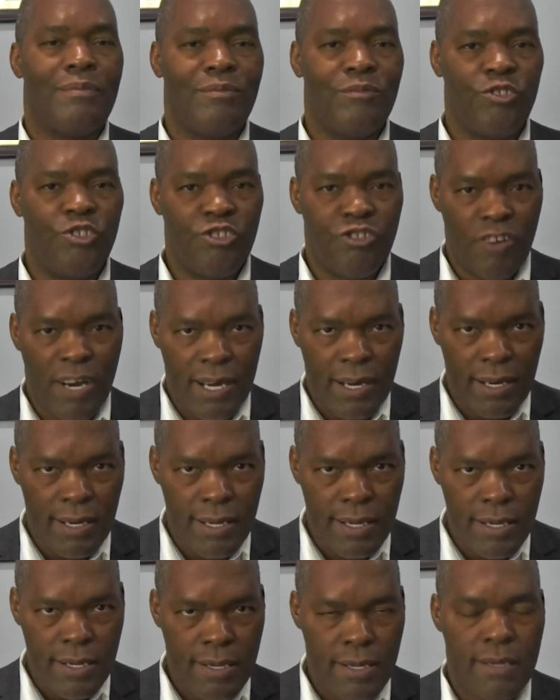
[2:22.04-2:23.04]

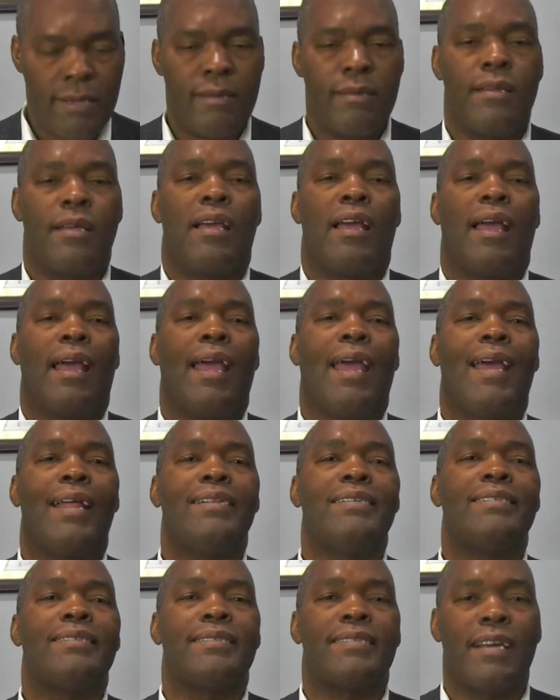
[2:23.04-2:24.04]
jointly
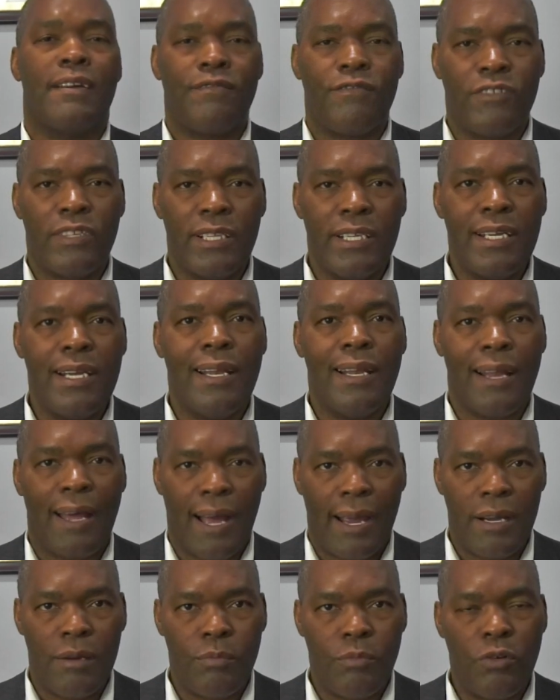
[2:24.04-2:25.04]
and severally
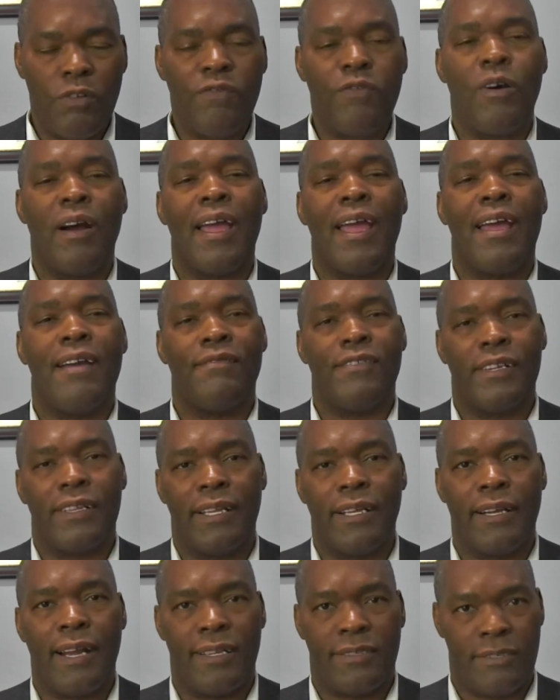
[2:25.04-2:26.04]
liable for
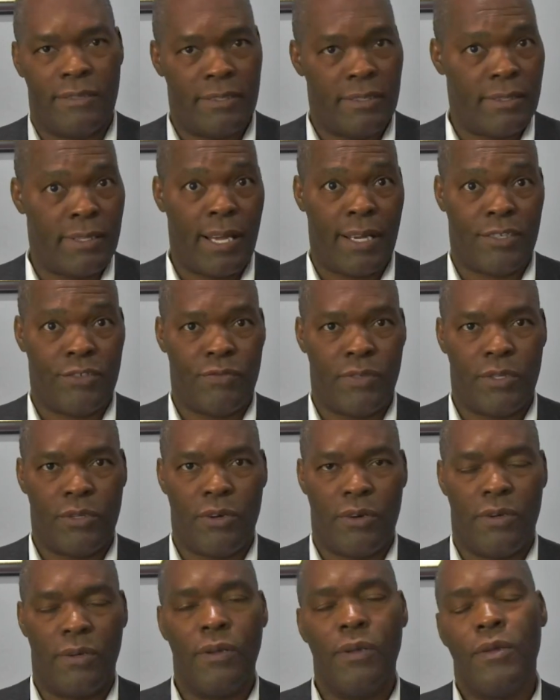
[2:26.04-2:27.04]
everything that's on the tax
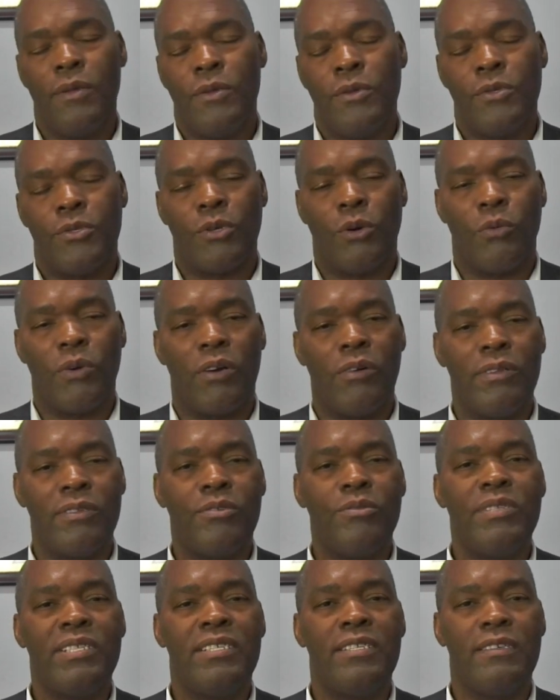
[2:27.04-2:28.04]
return. So we're going
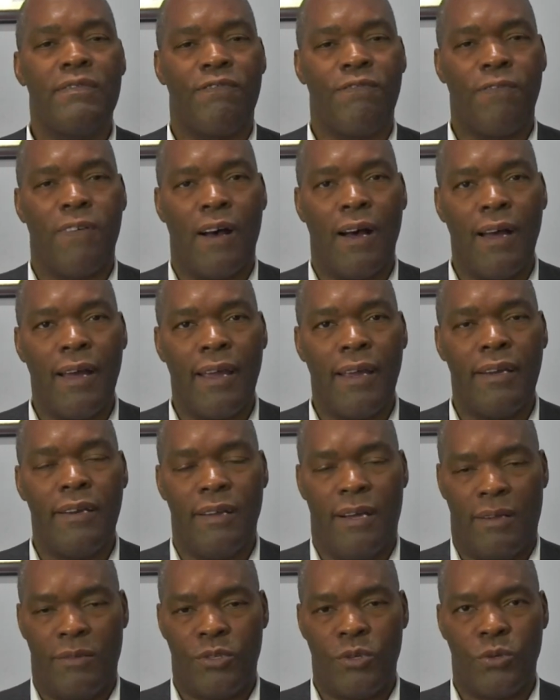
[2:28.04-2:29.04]
to define
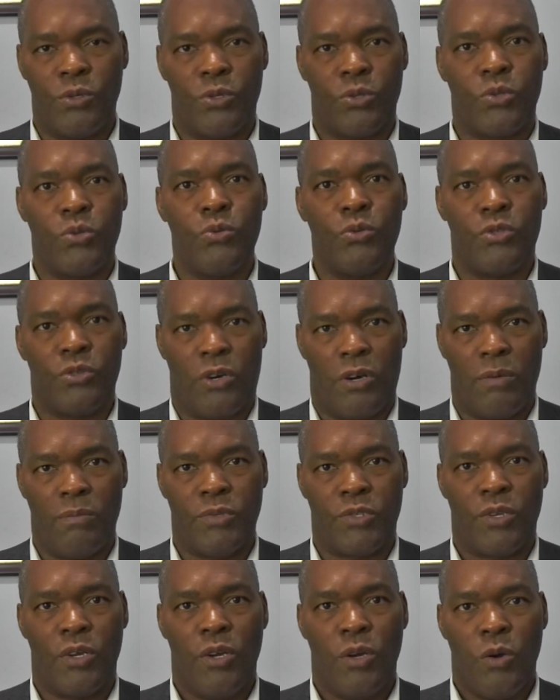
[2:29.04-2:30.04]
those two
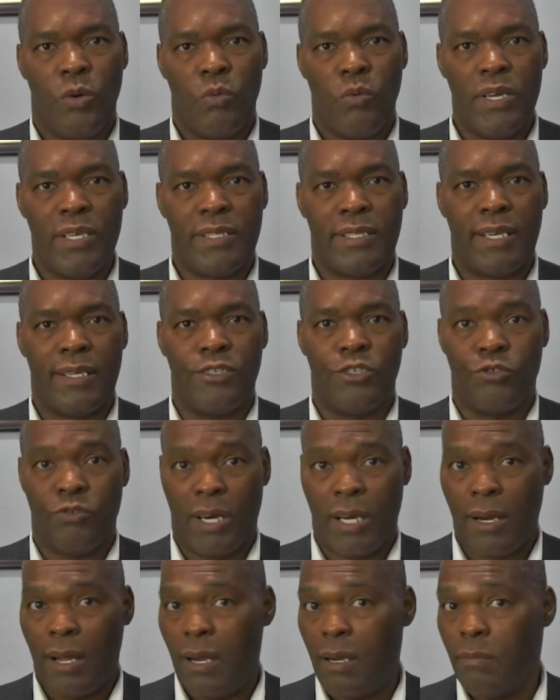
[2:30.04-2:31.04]
terms. We say
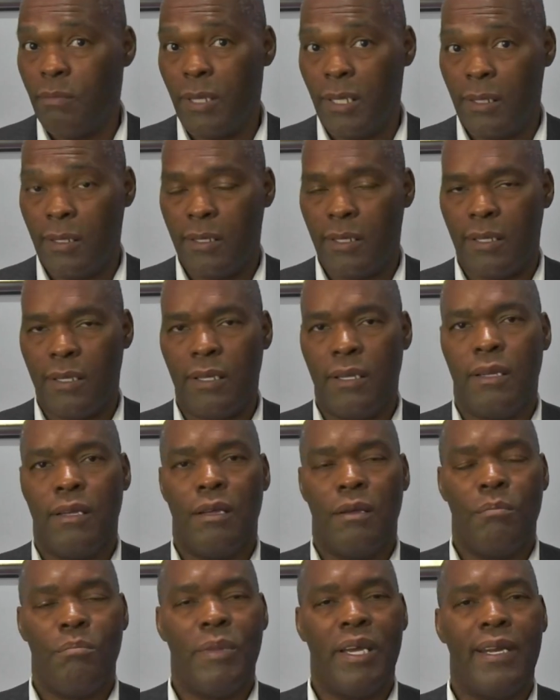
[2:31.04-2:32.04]
joint liability,
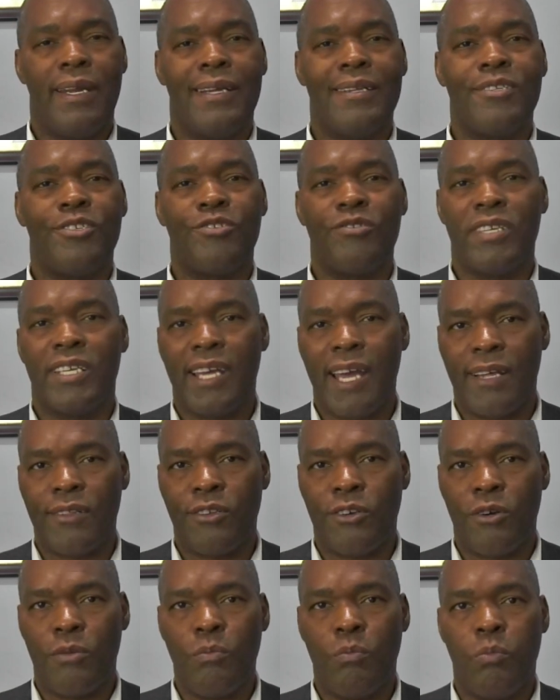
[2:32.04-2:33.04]
meaning
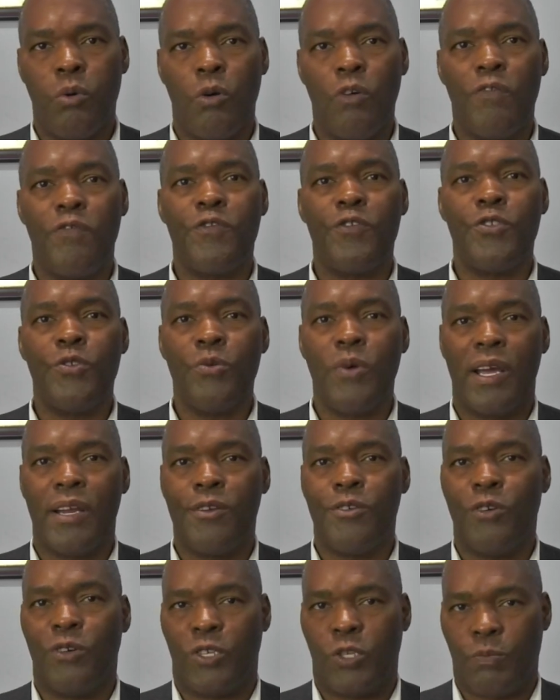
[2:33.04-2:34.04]
together, both you
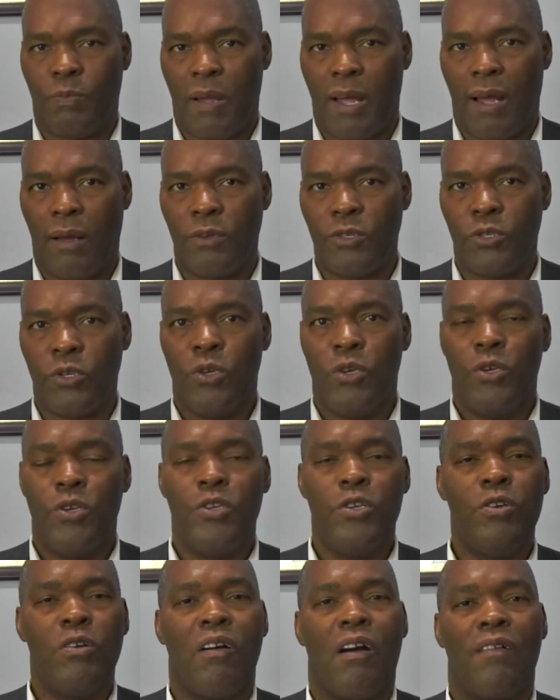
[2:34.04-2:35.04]
and your spouse,
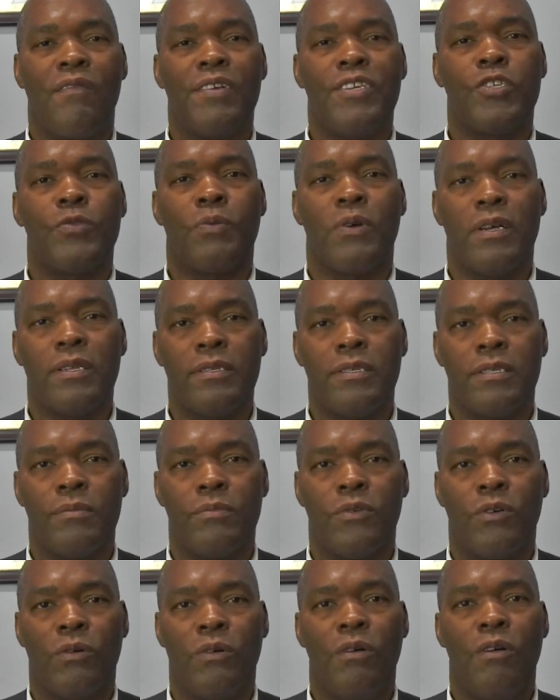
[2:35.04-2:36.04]
you are
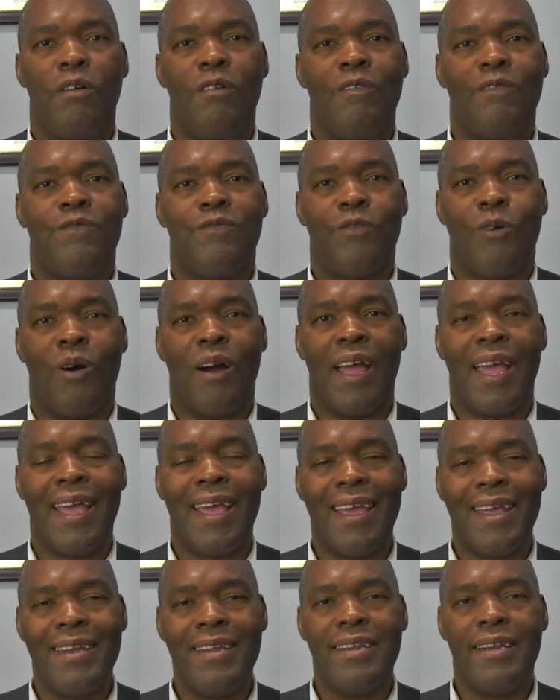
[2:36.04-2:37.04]
responsible for
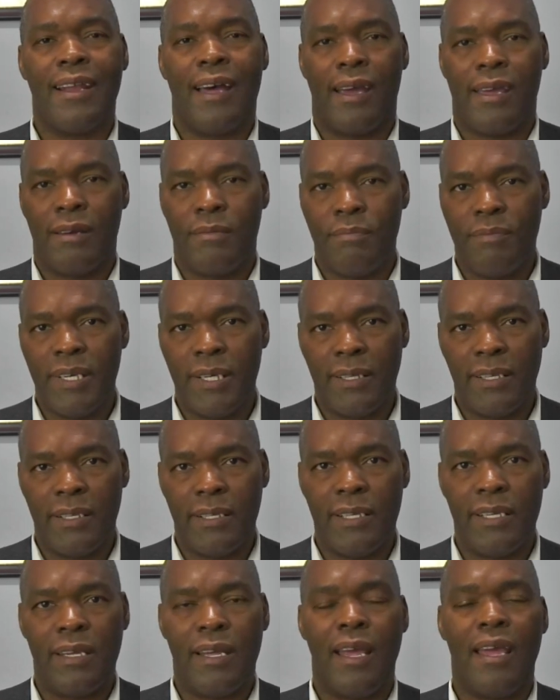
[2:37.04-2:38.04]
any
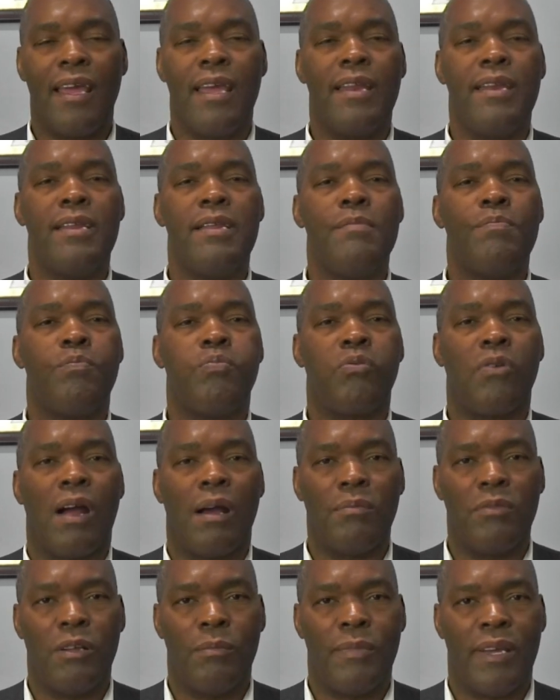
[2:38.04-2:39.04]
liability, any
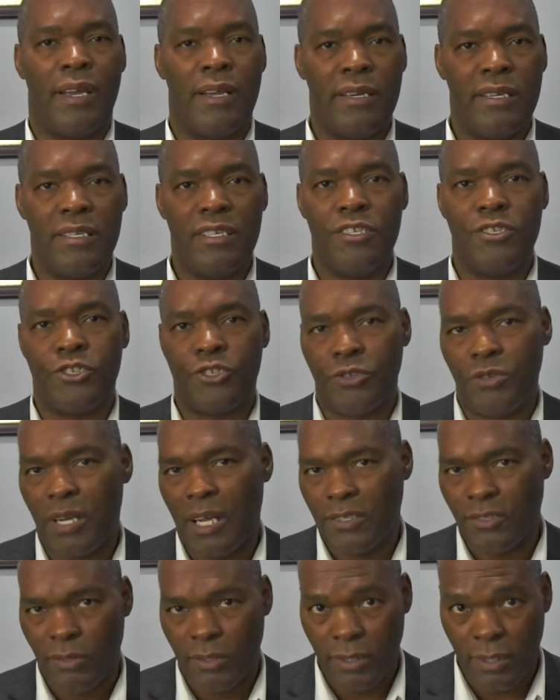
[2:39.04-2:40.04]
problem, any issue
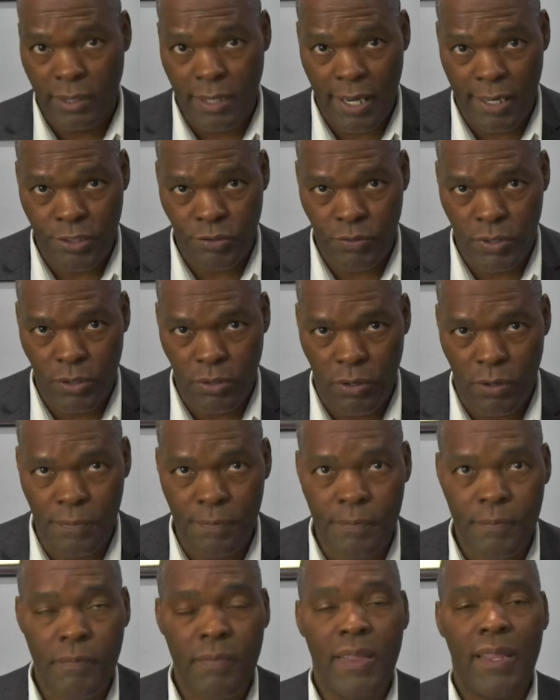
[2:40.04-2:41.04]
that's on the tax return.
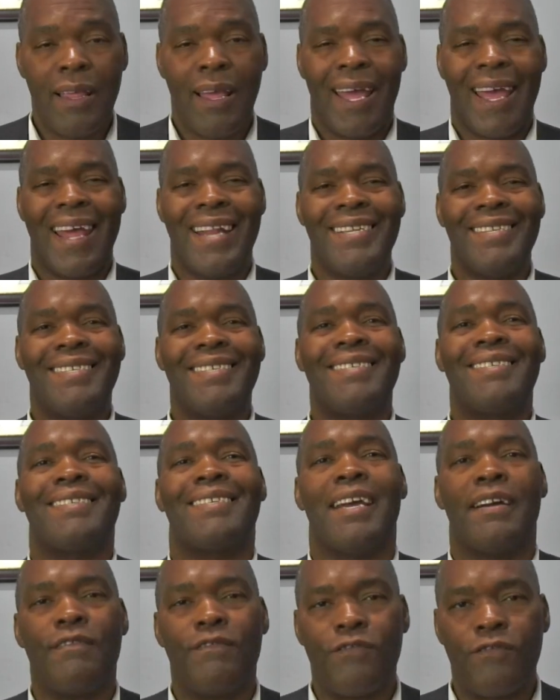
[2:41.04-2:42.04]
And
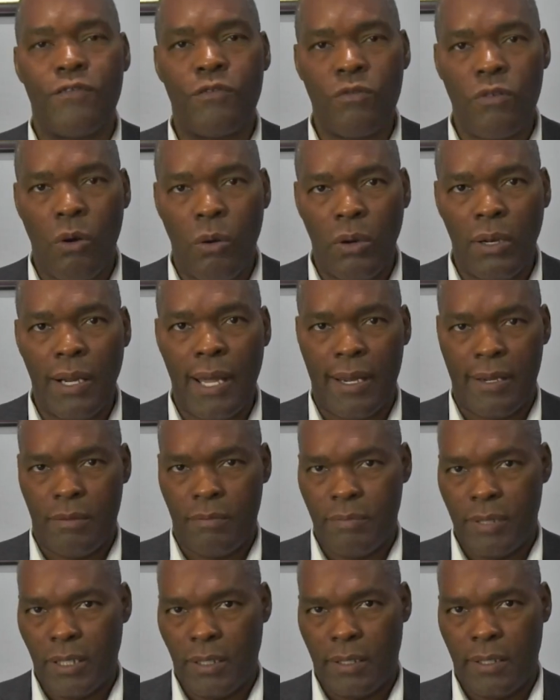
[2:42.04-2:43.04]
several
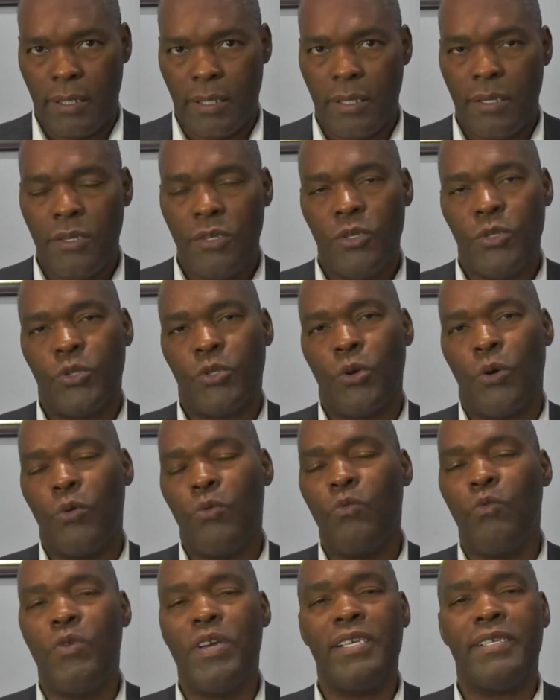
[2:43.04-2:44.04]
liability. So
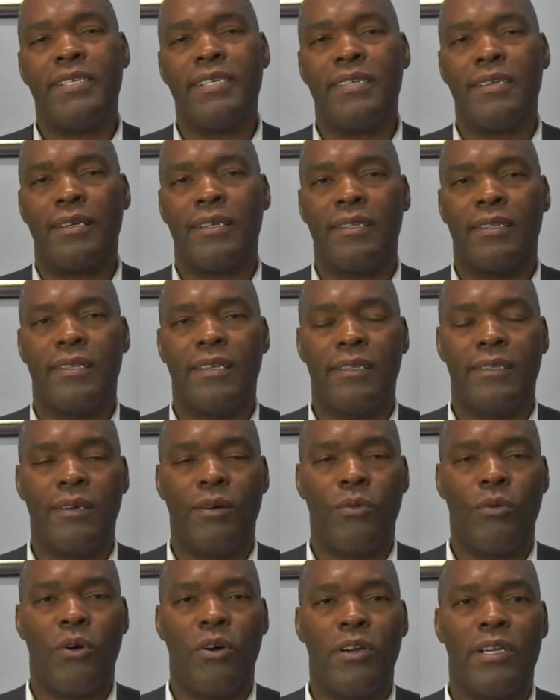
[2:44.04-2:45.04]
we see the
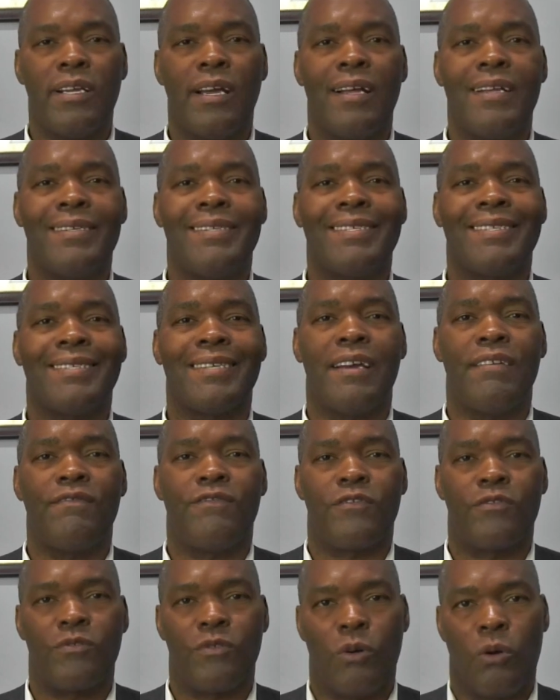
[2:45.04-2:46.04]
word
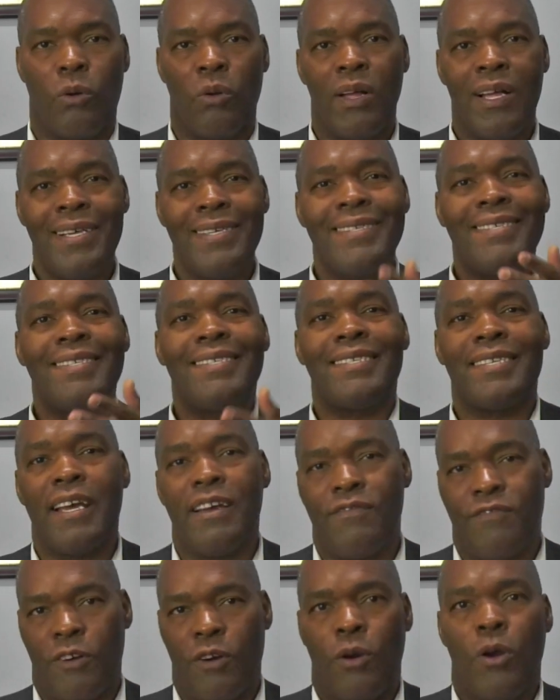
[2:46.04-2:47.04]
several,
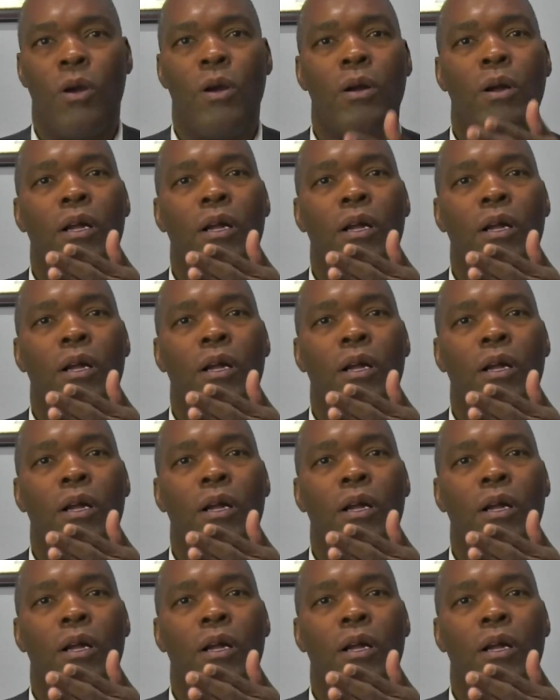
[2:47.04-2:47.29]
sever,